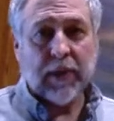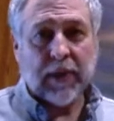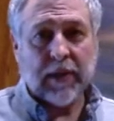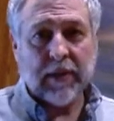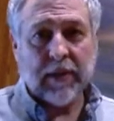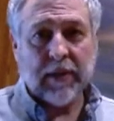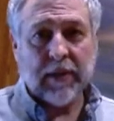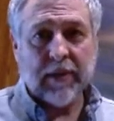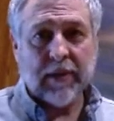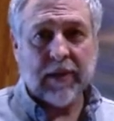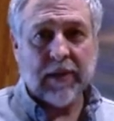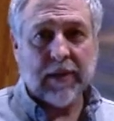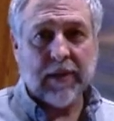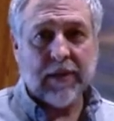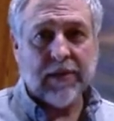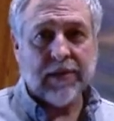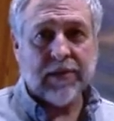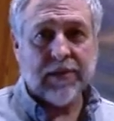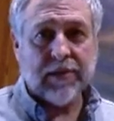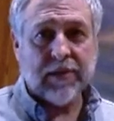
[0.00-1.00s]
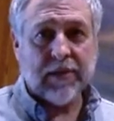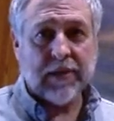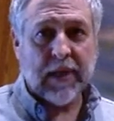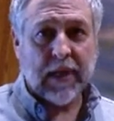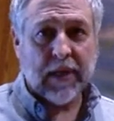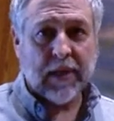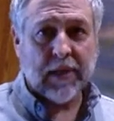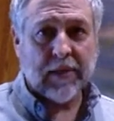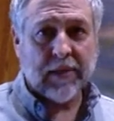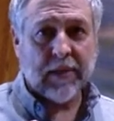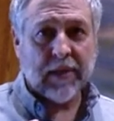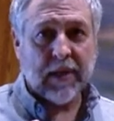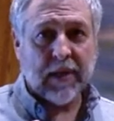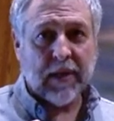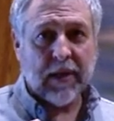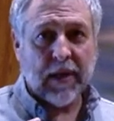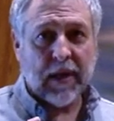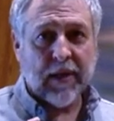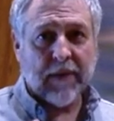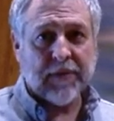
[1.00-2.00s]
Week, and
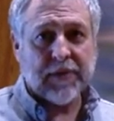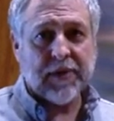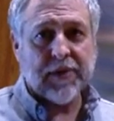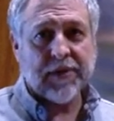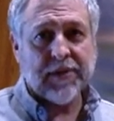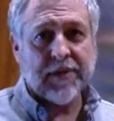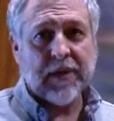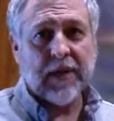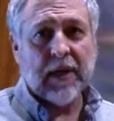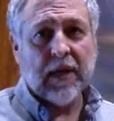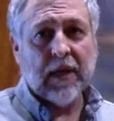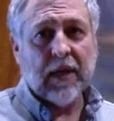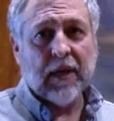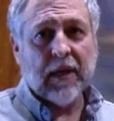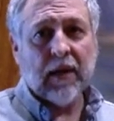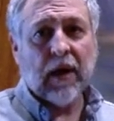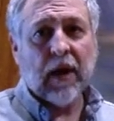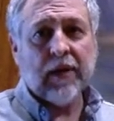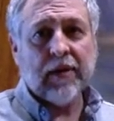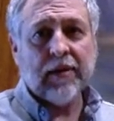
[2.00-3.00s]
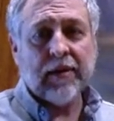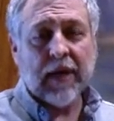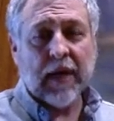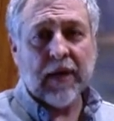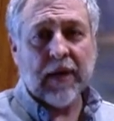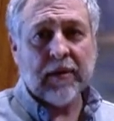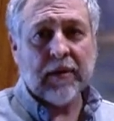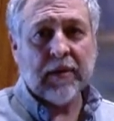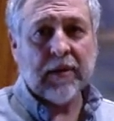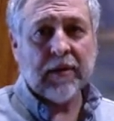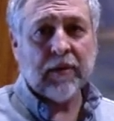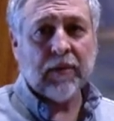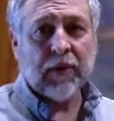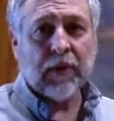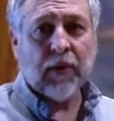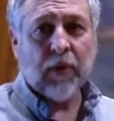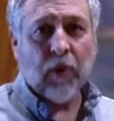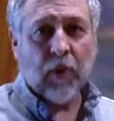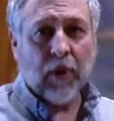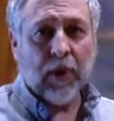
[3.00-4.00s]
I've just gotten done
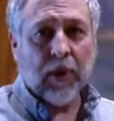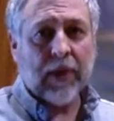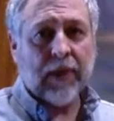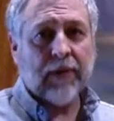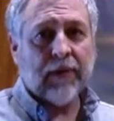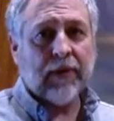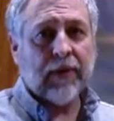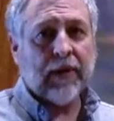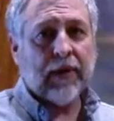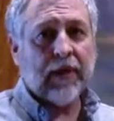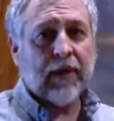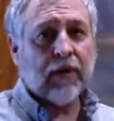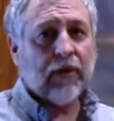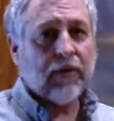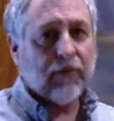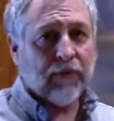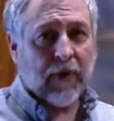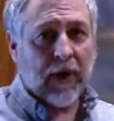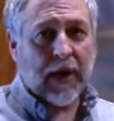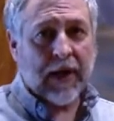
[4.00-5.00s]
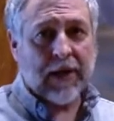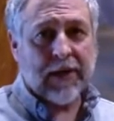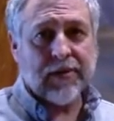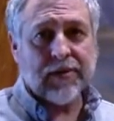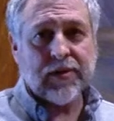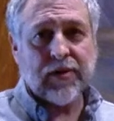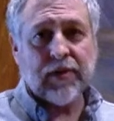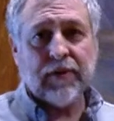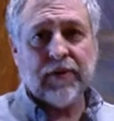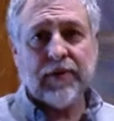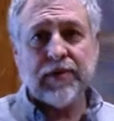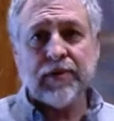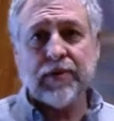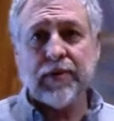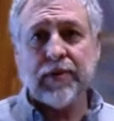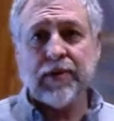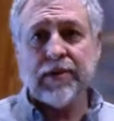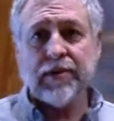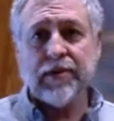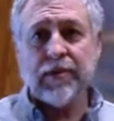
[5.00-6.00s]
recording the Good Friday service
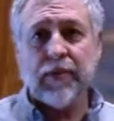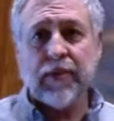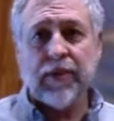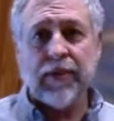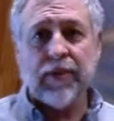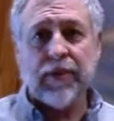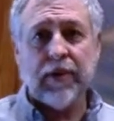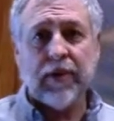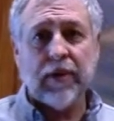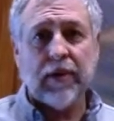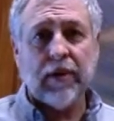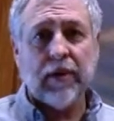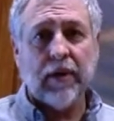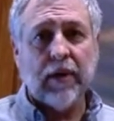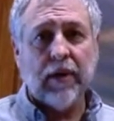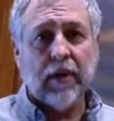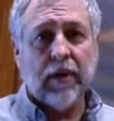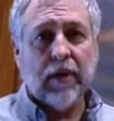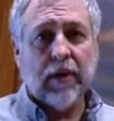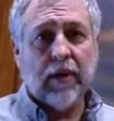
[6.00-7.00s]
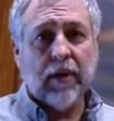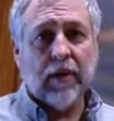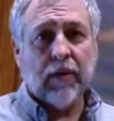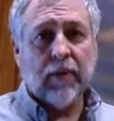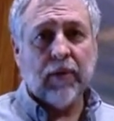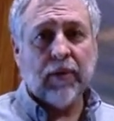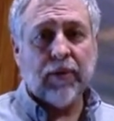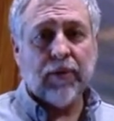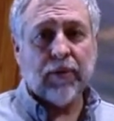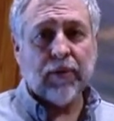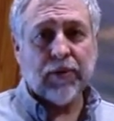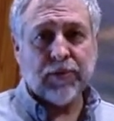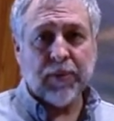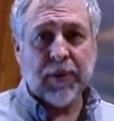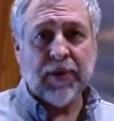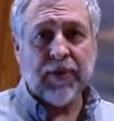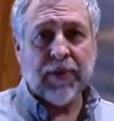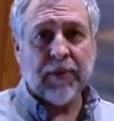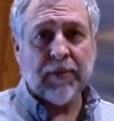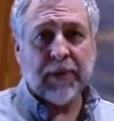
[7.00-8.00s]
with
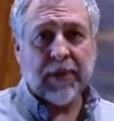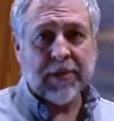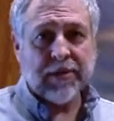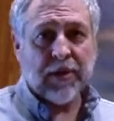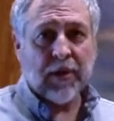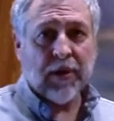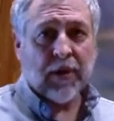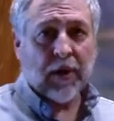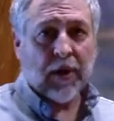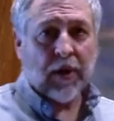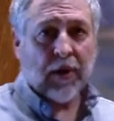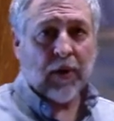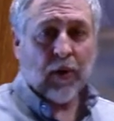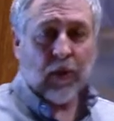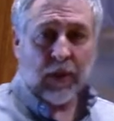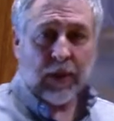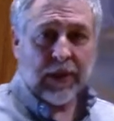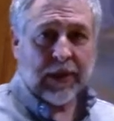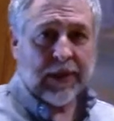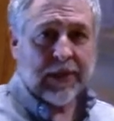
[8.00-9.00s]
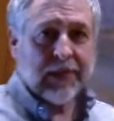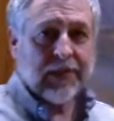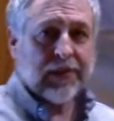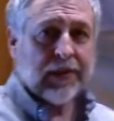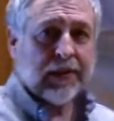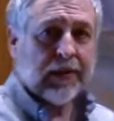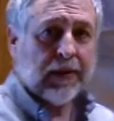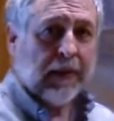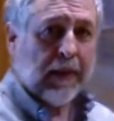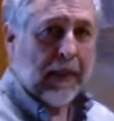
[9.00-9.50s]
Roswitha Masson, our organist.